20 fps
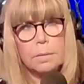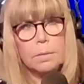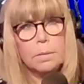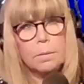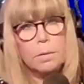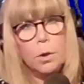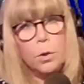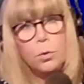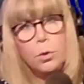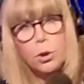
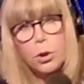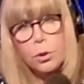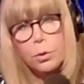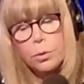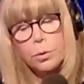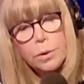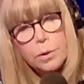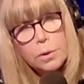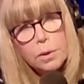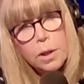You
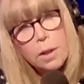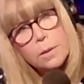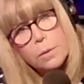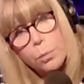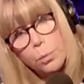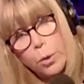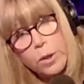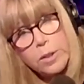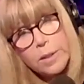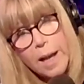choose
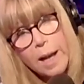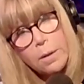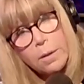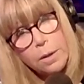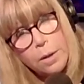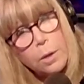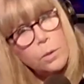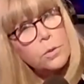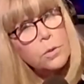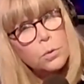because we're down to
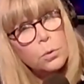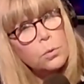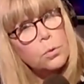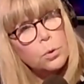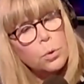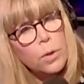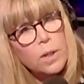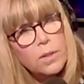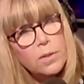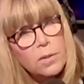those two
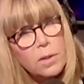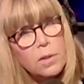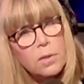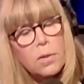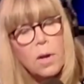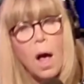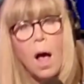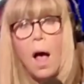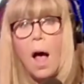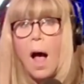choices.